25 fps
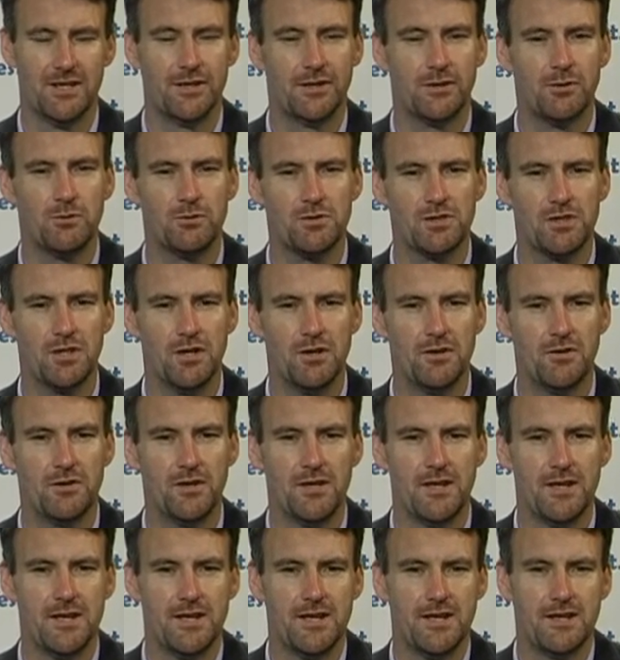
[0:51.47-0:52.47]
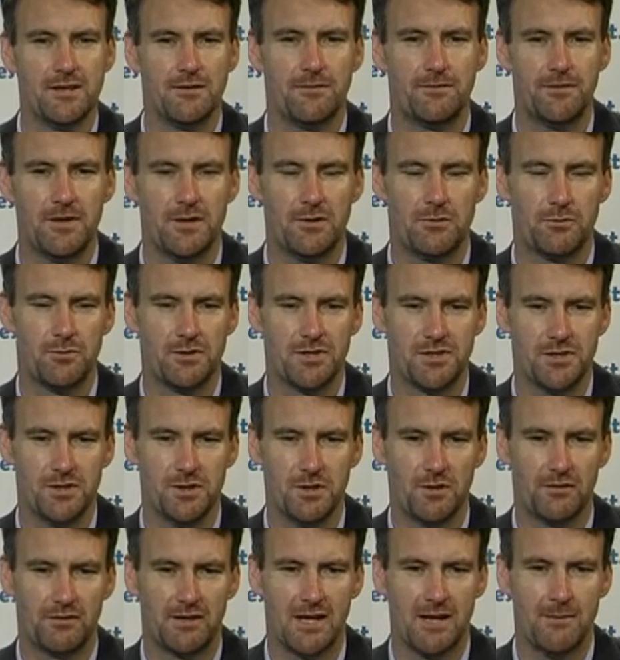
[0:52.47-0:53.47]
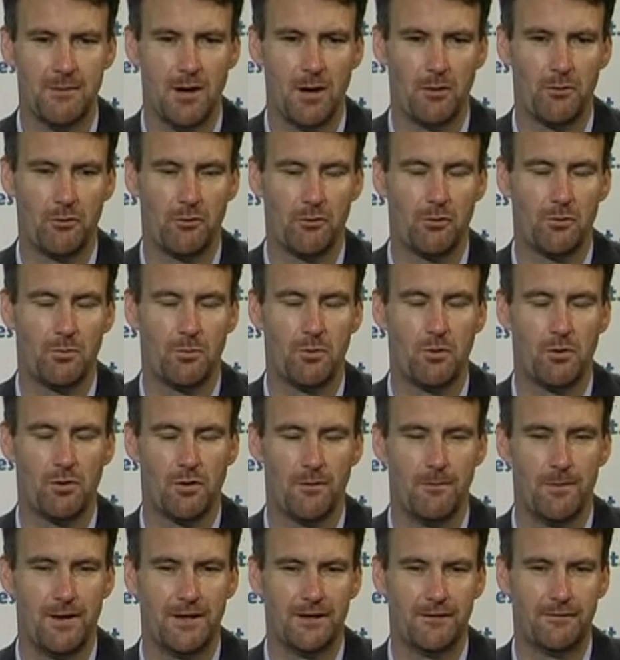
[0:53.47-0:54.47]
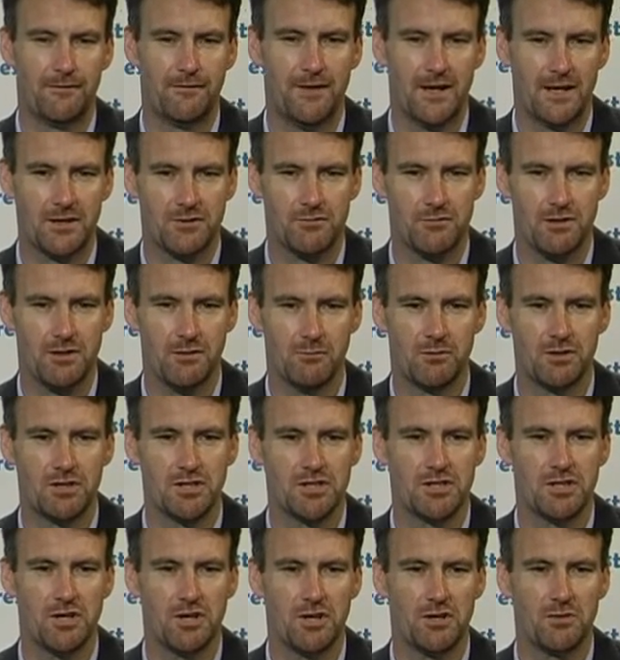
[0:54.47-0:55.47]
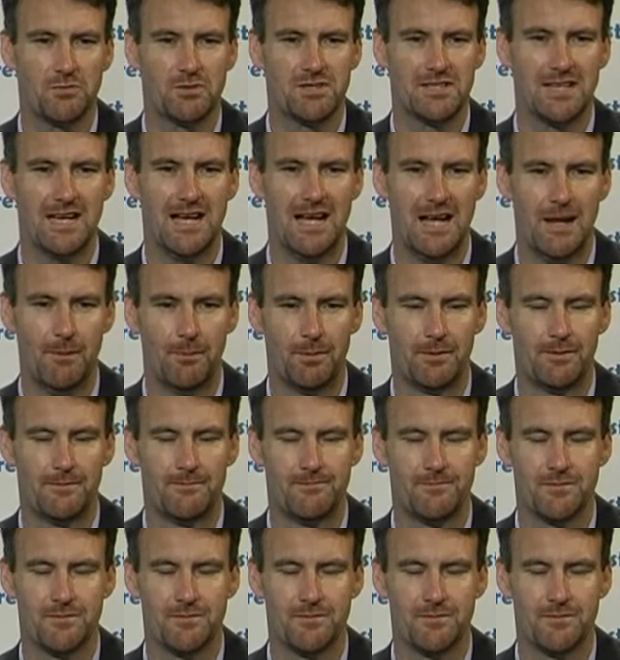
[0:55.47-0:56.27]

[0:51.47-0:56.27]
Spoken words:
And also, the Federal Reserve came out with a report on manufacturing, which showed it was up,